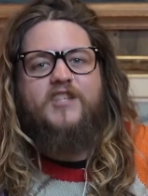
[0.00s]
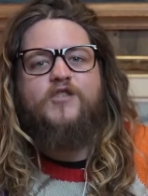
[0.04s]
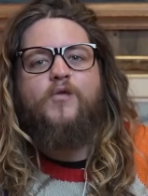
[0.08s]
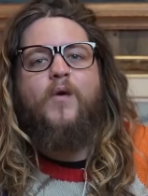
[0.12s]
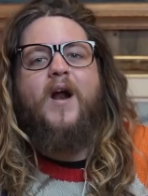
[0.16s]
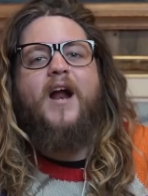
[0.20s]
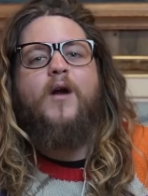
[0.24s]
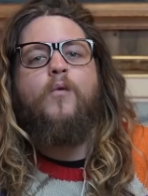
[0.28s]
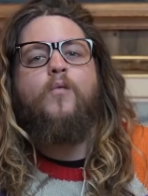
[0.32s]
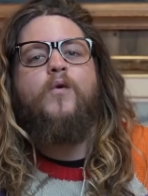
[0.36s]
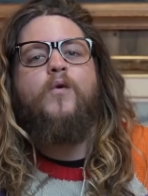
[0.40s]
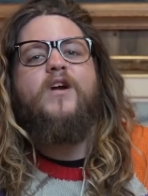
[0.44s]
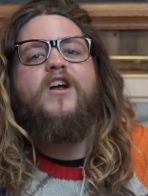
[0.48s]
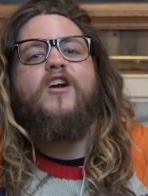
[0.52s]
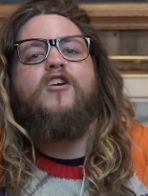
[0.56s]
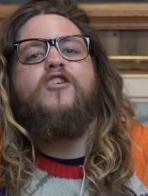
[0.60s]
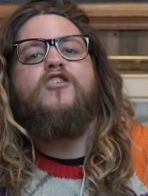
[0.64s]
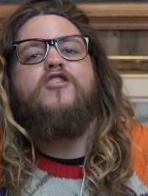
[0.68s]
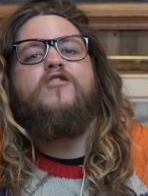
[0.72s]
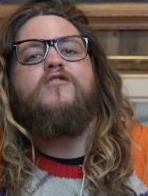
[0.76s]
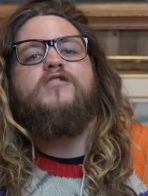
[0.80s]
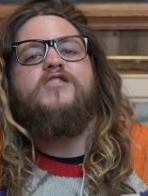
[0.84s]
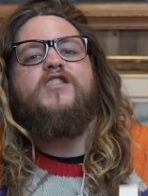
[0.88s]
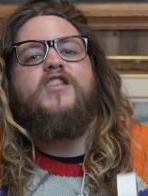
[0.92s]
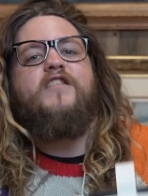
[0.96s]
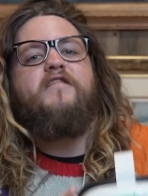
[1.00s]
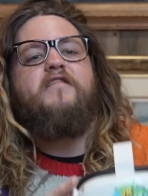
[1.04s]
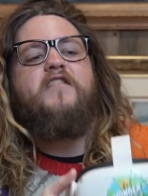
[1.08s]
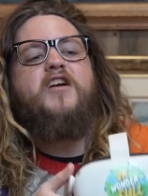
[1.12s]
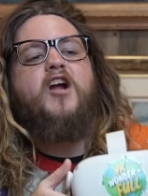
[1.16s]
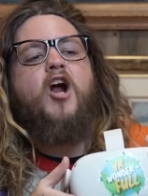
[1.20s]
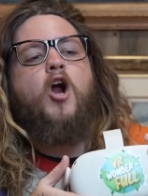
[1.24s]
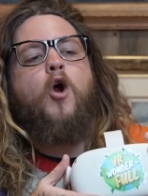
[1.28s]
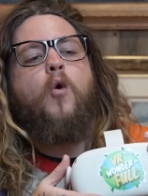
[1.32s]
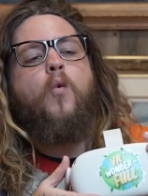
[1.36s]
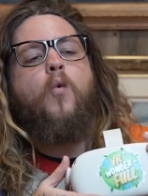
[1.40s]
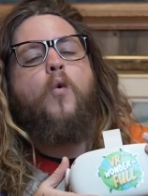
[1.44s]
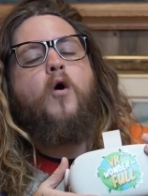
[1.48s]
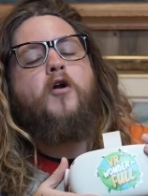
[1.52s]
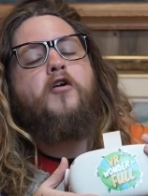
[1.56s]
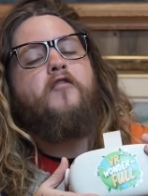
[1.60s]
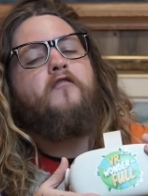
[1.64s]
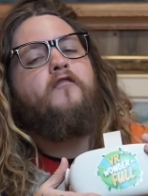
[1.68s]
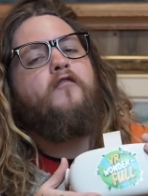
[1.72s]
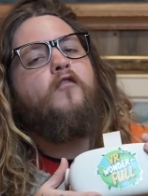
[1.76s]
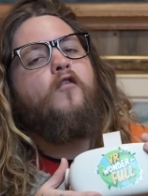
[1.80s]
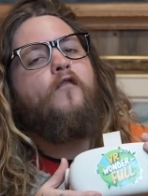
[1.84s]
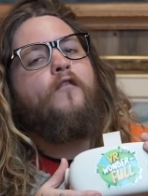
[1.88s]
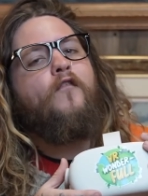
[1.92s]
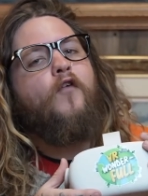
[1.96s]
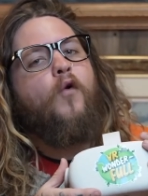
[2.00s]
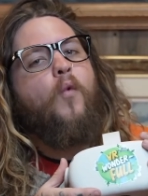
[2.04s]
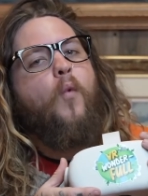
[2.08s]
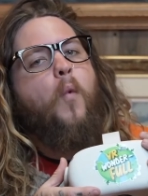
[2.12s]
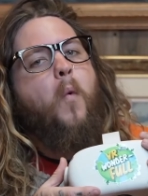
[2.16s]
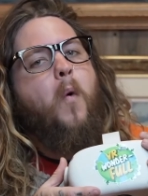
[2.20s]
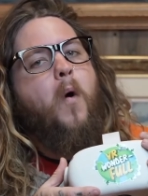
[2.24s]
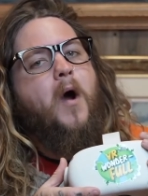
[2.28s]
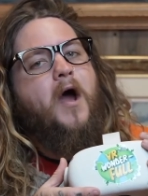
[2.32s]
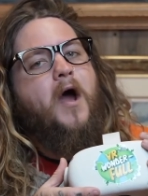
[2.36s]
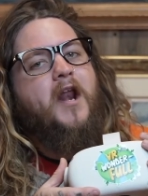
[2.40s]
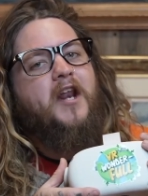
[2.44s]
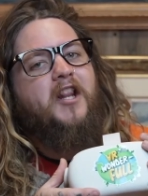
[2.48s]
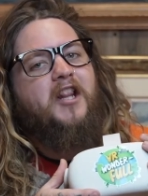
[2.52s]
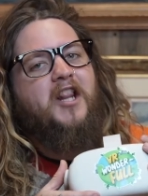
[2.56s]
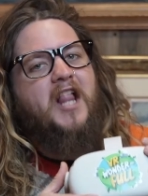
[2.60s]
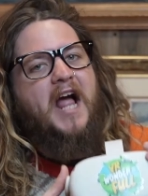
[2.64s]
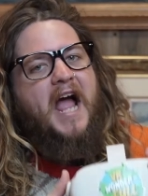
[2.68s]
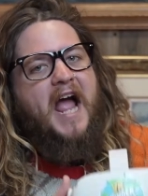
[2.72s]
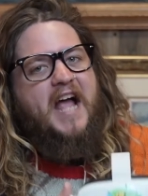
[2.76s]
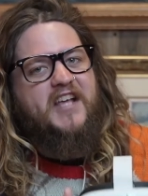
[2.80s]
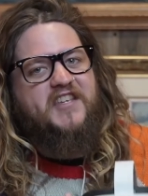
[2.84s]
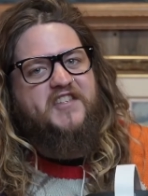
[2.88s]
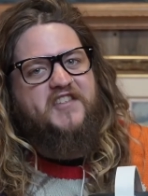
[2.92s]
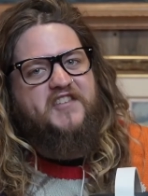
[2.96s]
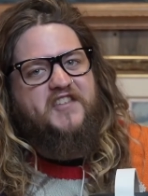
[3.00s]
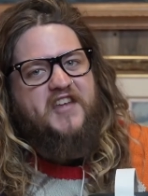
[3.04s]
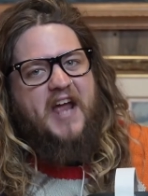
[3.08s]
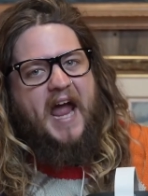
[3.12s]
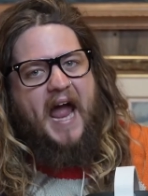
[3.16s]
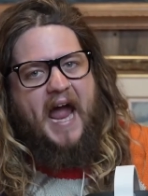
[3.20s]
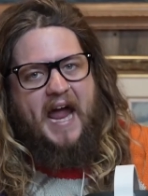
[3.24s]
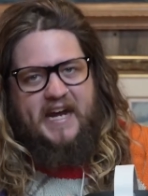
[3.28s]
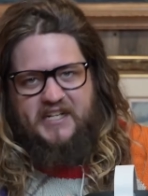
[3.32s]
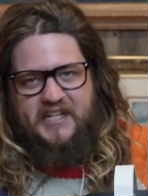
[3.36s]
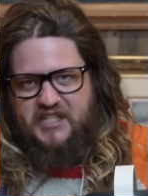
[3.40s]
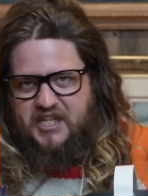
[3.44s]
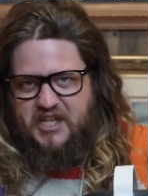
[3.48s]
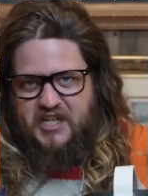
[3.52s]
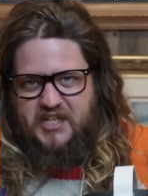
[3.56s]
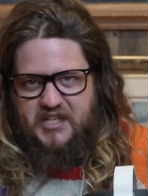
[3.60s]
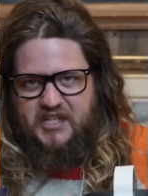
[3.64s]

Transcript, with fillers: That's right, we are using the VR Wonderful for one last sight.